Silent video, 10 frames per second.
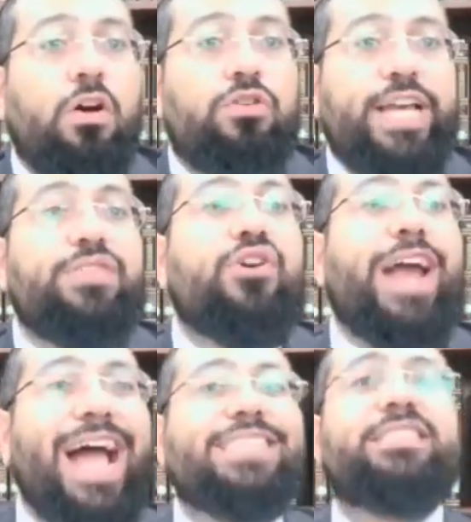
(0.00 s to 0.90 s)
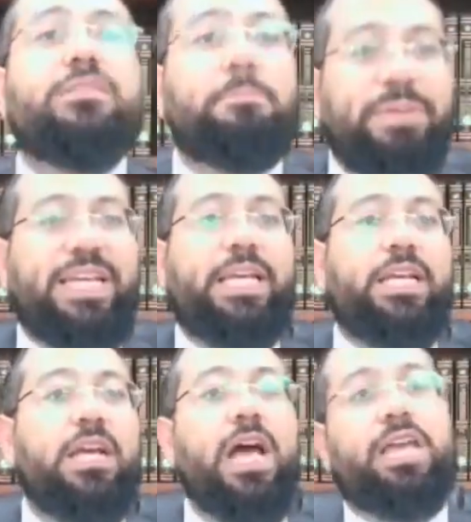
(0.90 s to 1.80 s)
Okay, there has mm. to
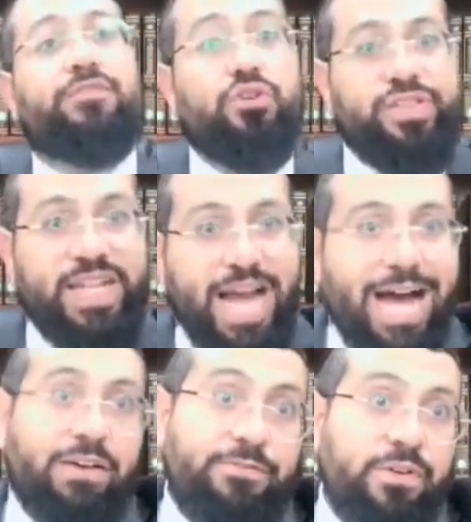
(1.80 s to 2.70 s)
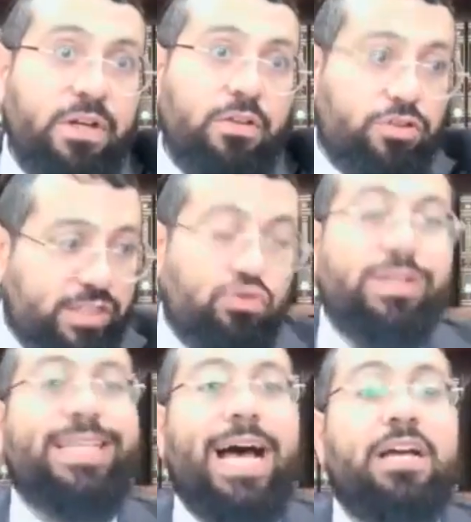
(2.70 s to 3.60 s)
be, if there's an av, there's a
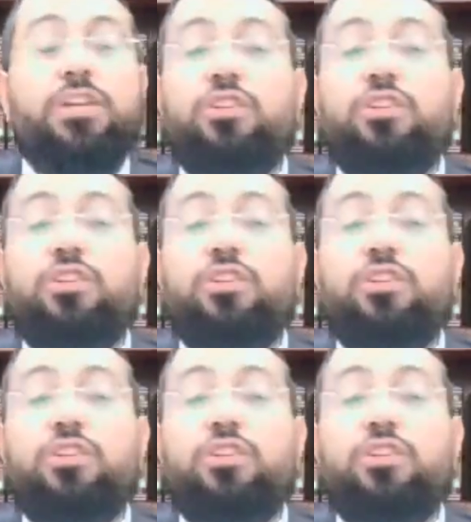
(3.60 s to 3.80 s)
toledah.